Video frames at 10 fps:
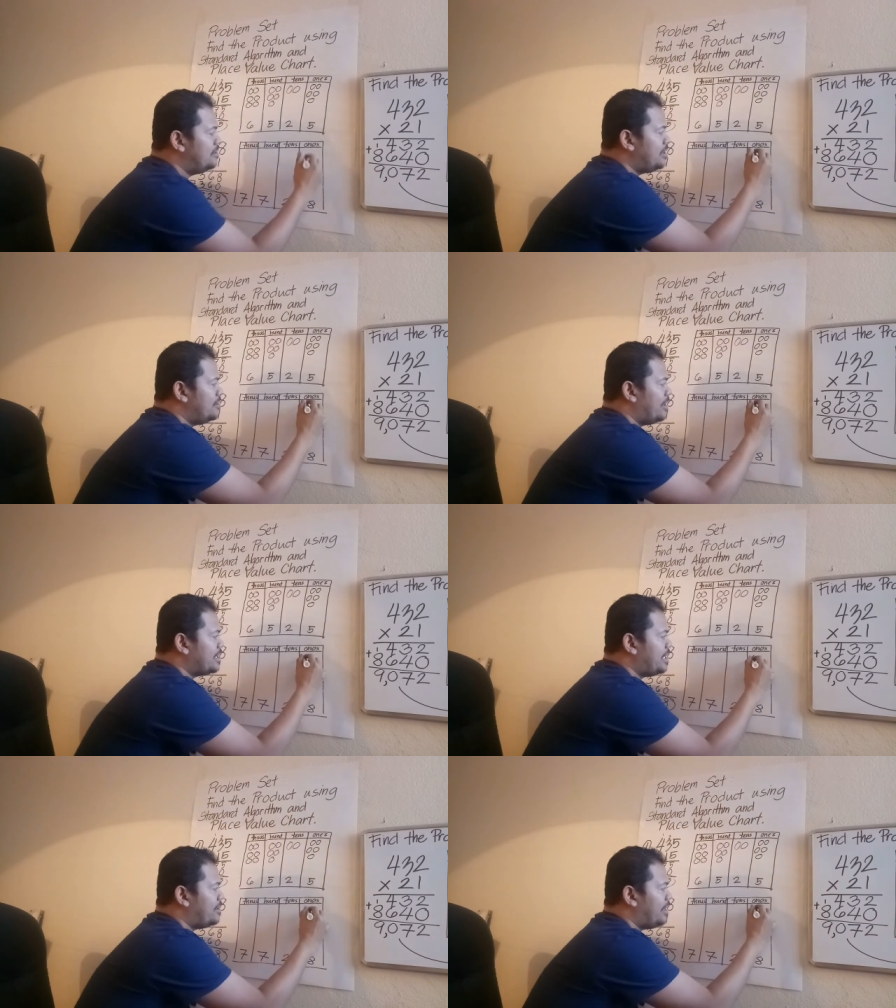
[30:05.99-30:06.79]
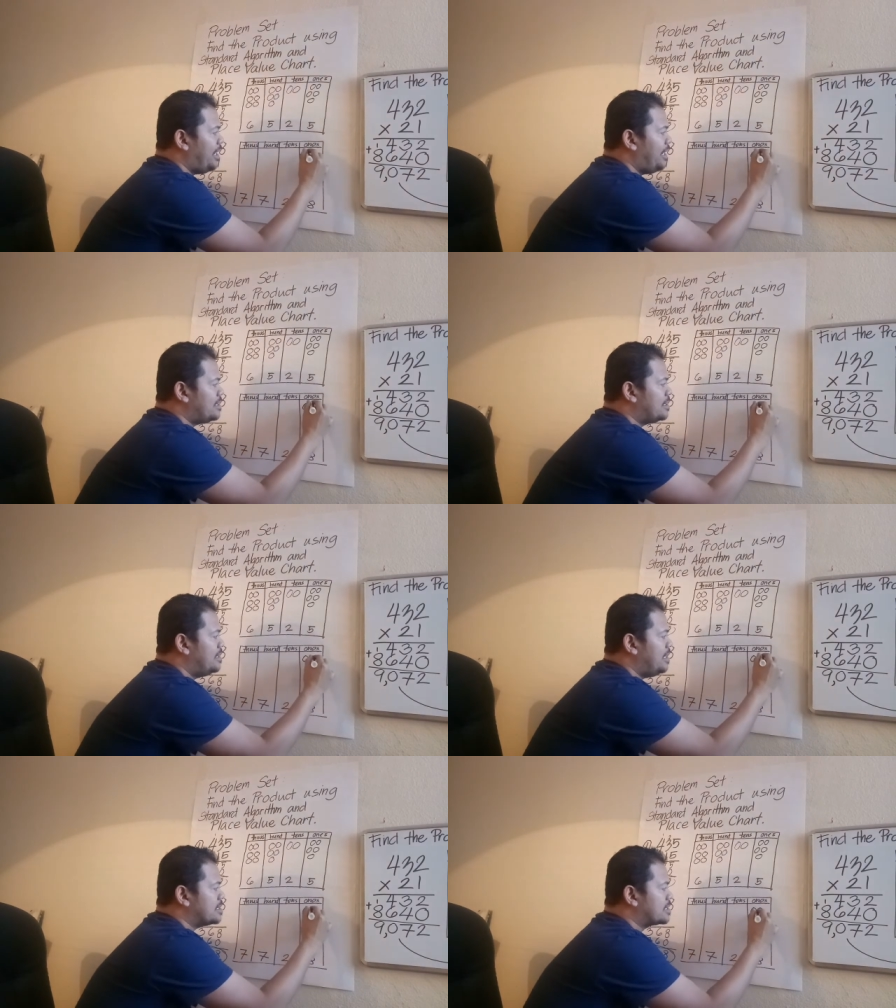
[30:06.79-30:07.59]
We're going to write here
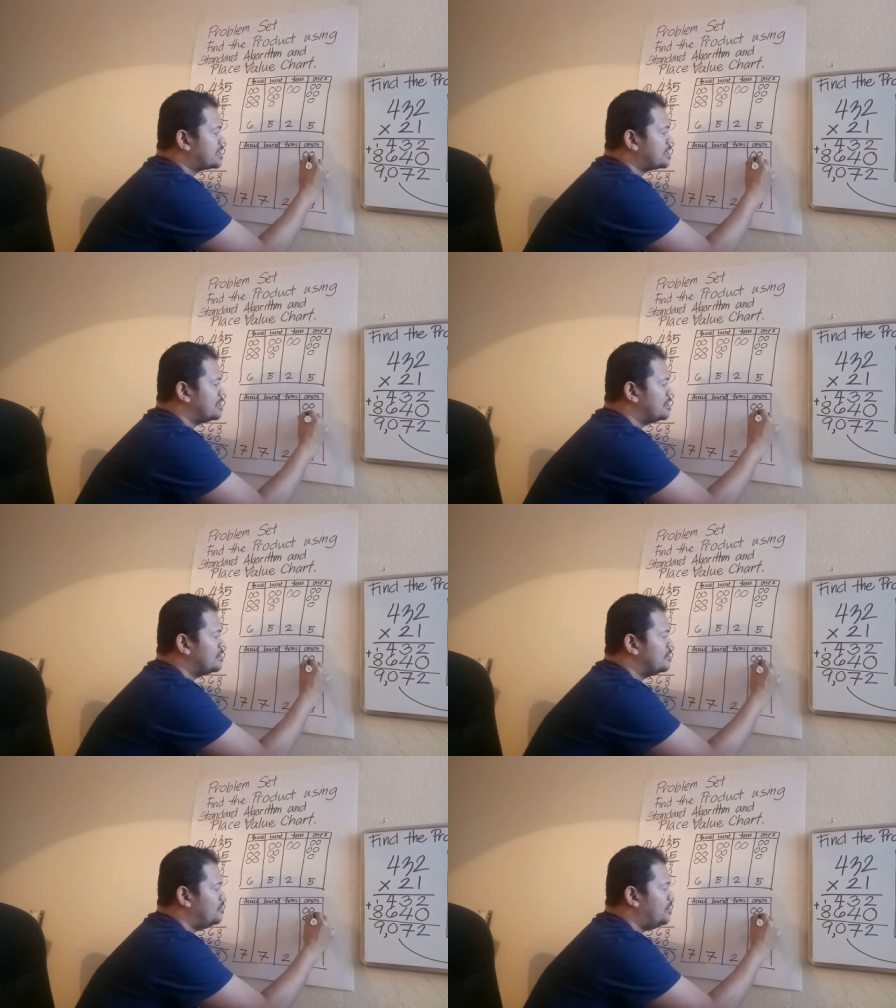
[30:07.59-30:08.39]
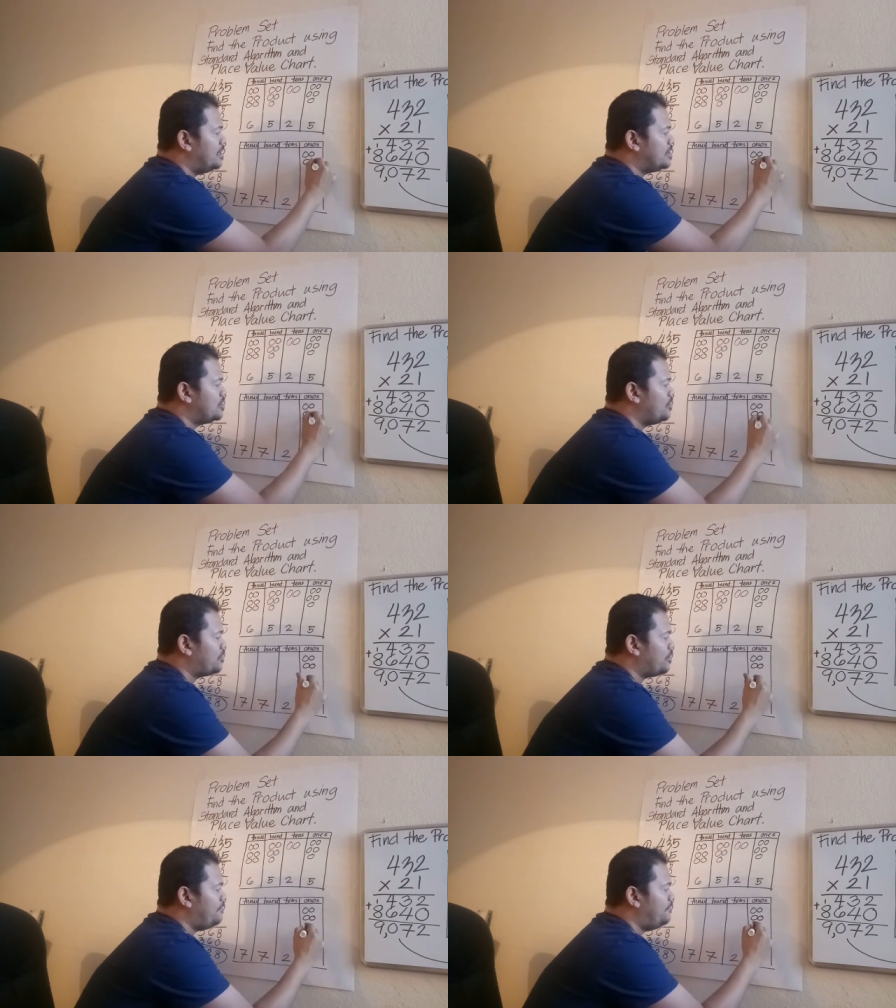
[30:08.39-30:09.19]
8 discs. 1, 2,
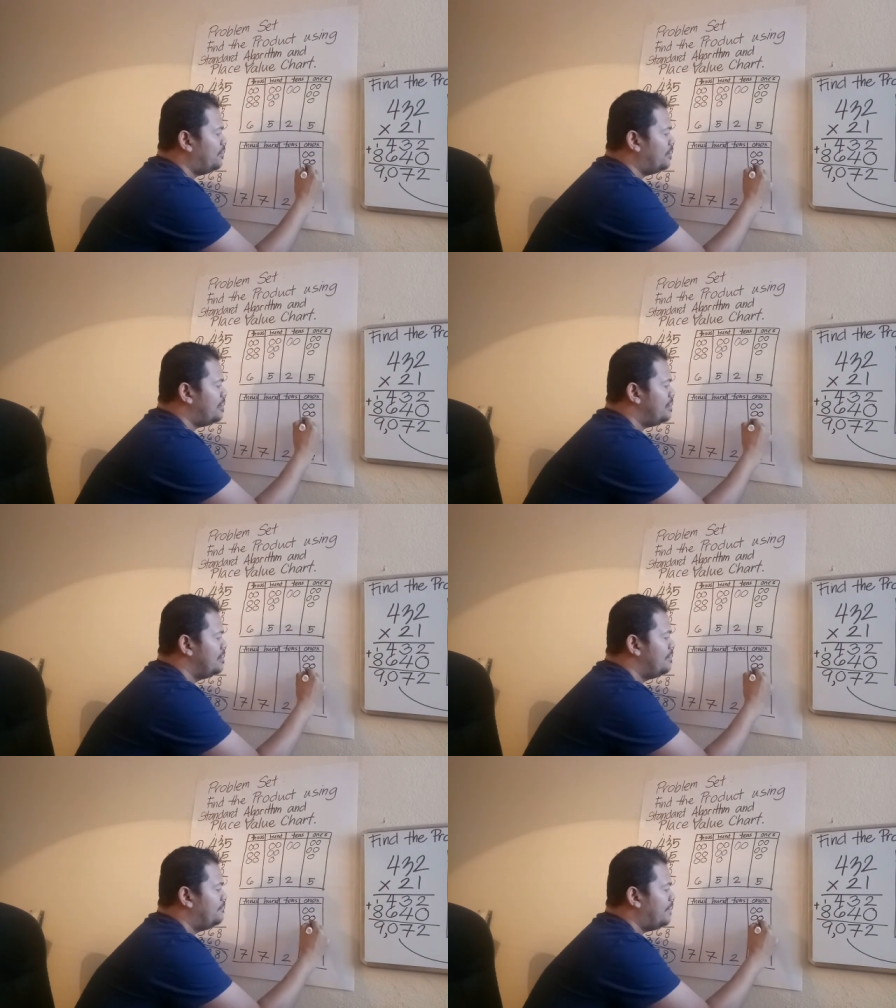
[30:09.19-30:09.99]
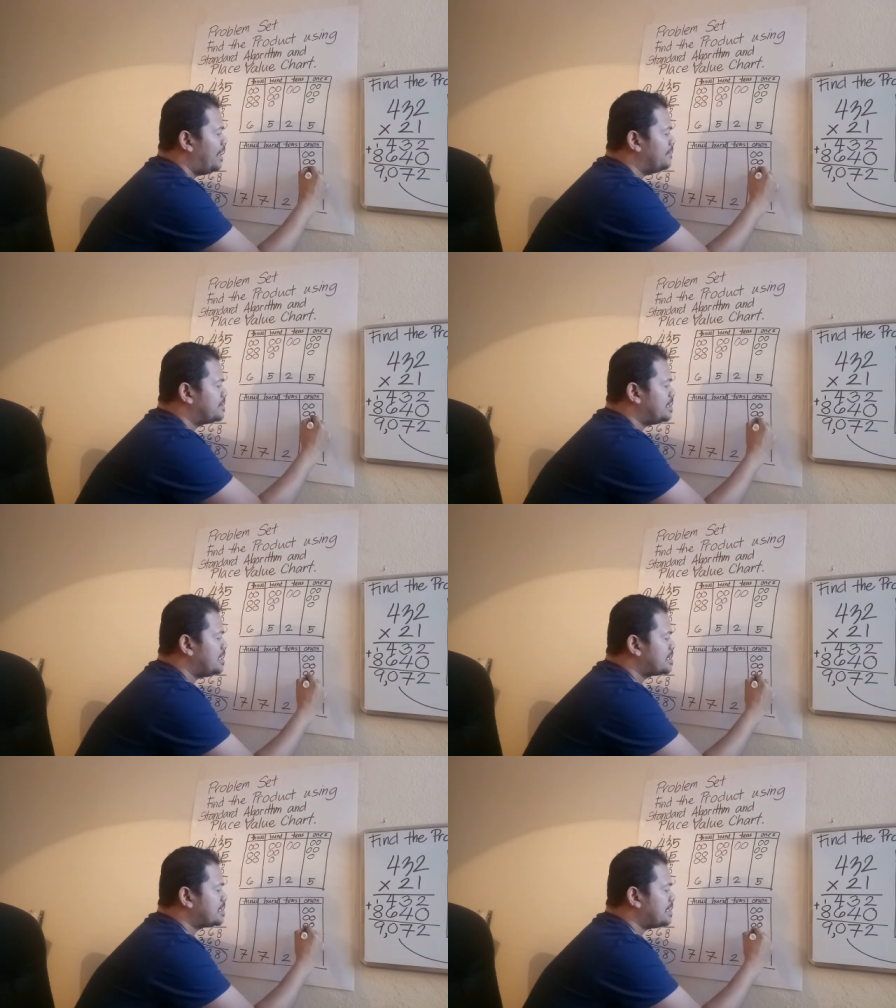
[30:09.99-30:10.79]
3, 4, 5,
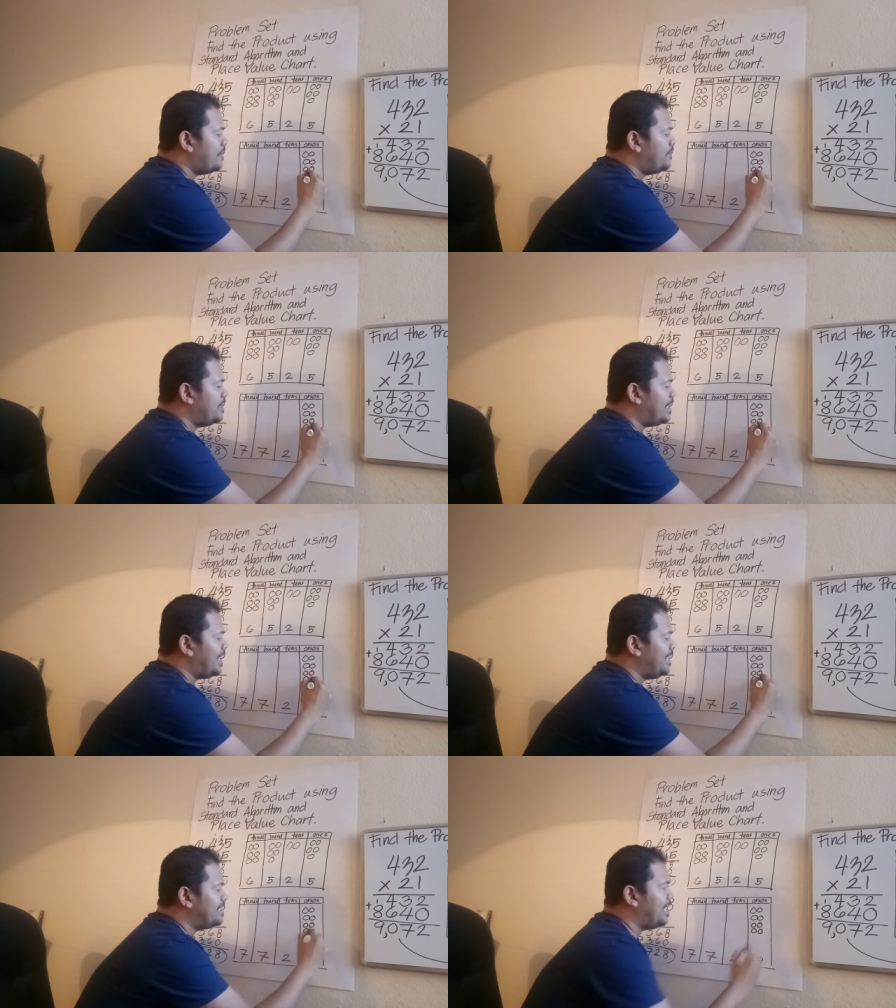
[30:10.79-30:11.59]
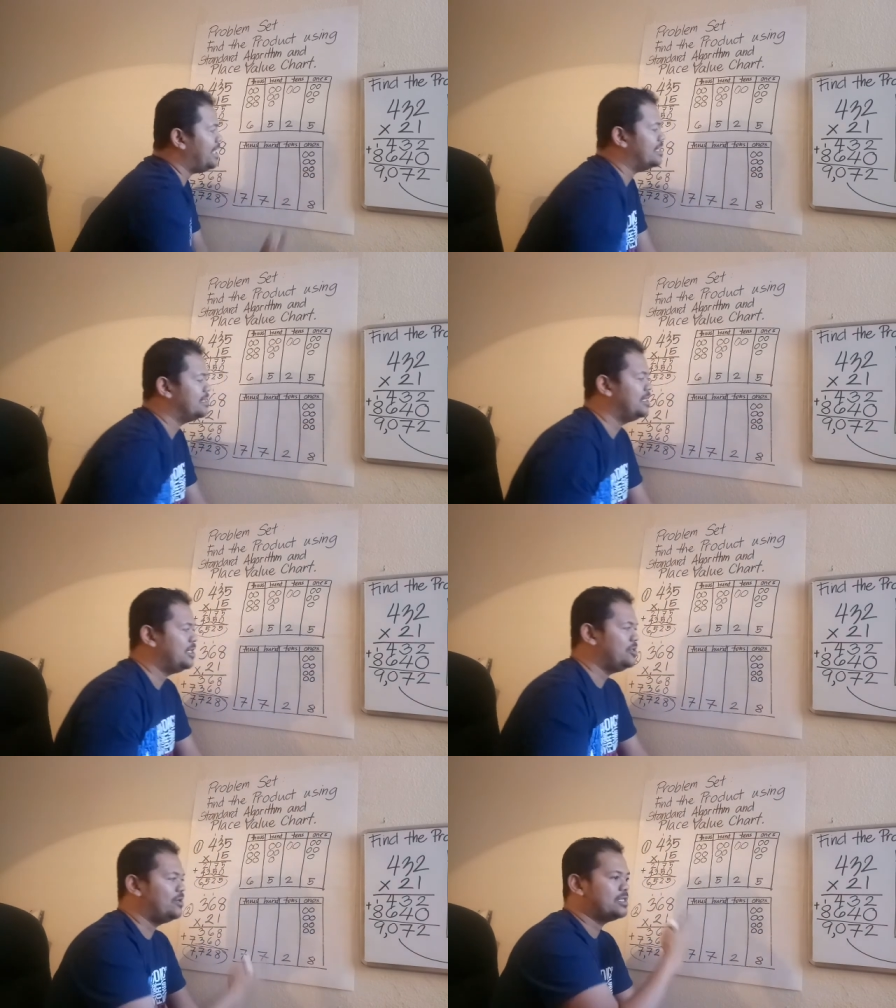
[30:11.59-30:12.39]
6, 7, and 8.
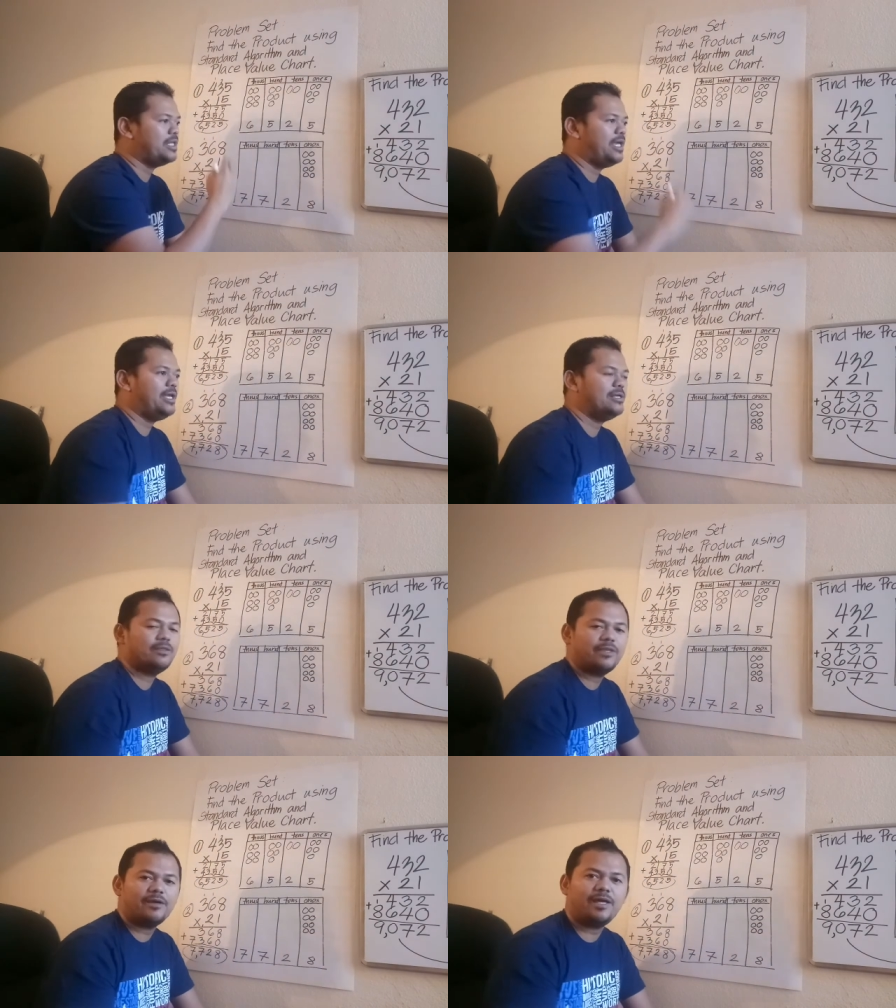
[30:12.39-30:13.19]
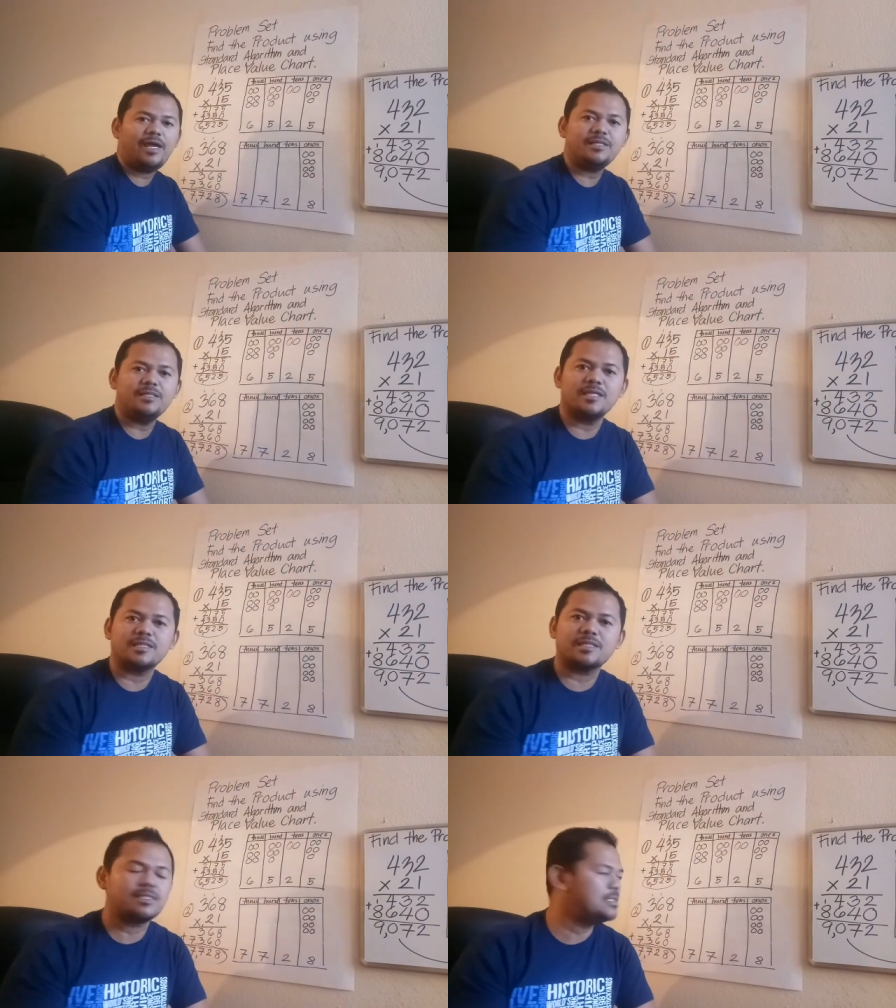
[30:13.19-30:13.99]
You got there 8
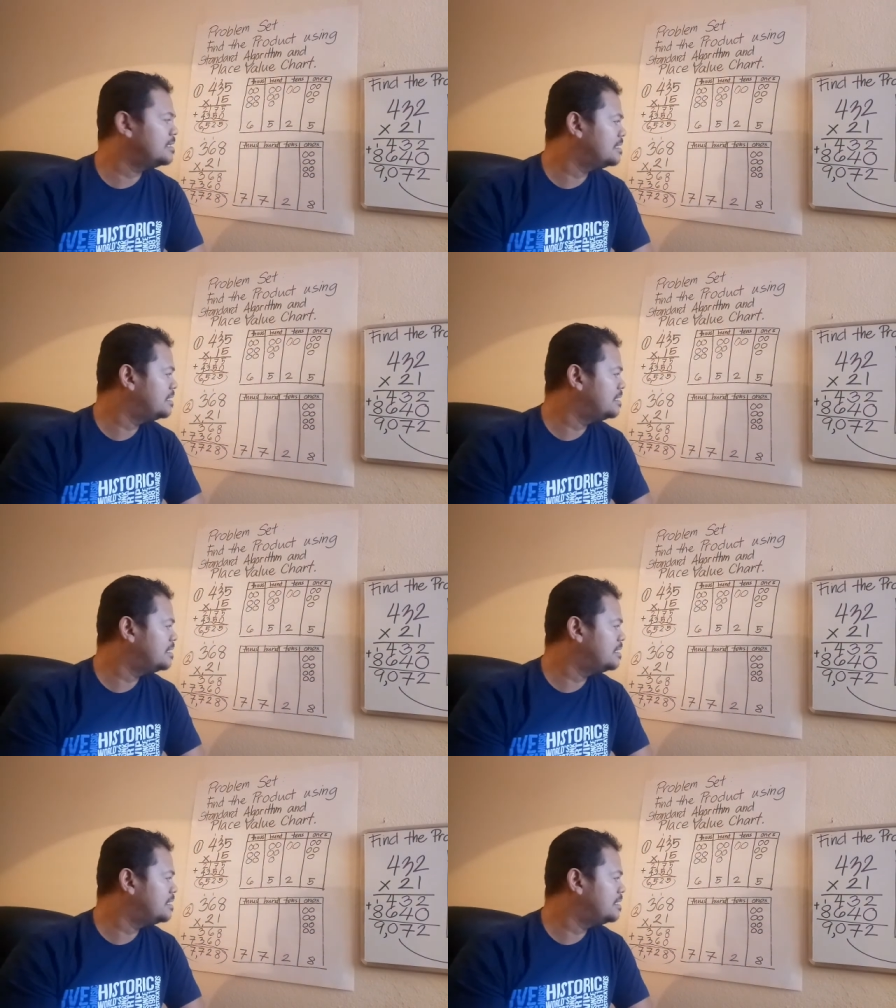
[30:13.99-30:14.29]
discs.